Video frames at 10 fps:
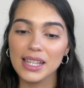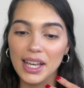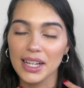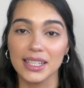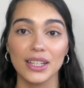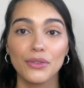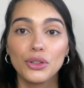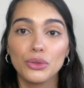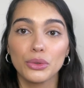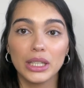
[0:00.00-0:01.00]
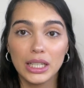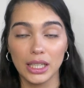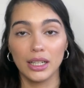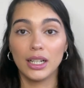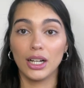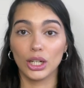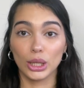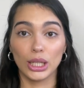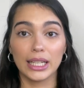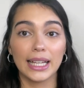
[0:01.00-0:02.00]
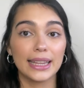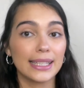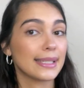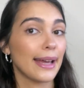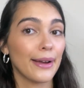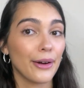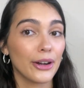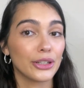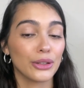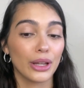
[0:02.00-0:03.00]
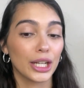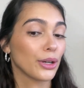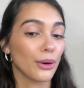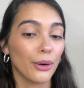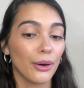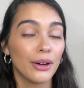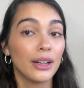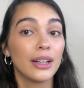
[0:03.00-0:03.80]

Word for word: And if you are looking at this hair and you're like, girl,